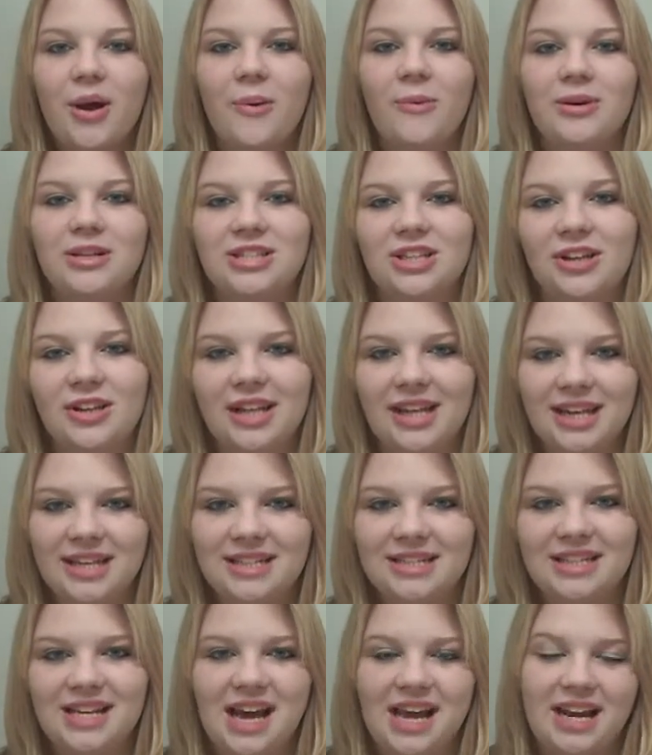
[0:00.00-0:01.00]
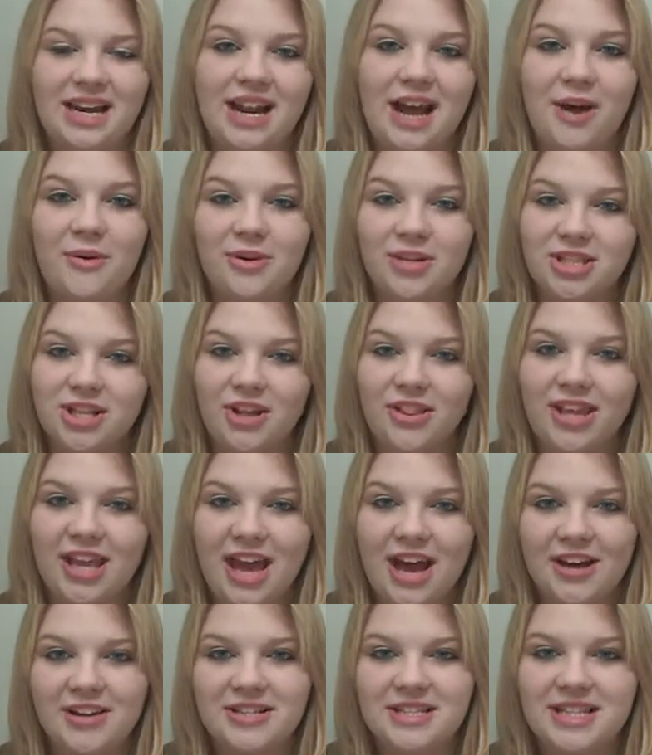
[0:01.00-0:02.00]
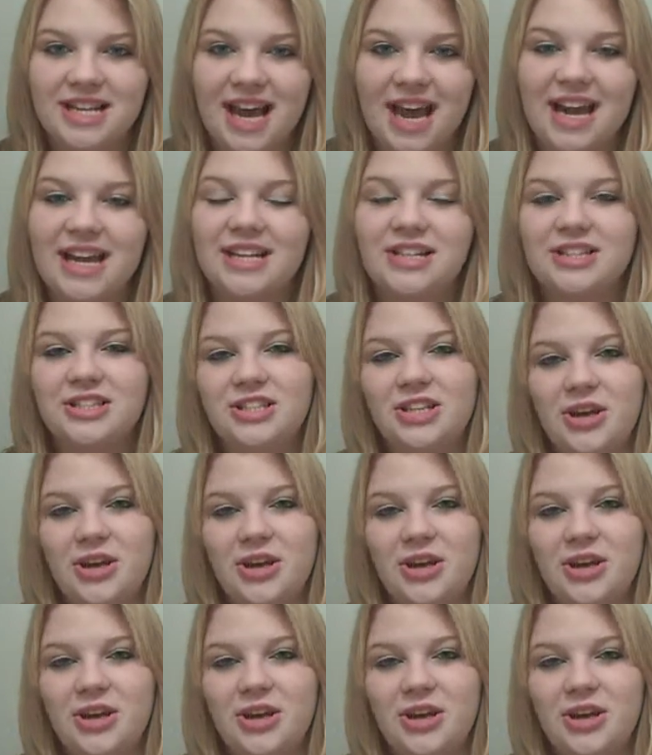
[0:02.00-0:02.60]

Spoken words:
what's on the inside and not what's on the outside.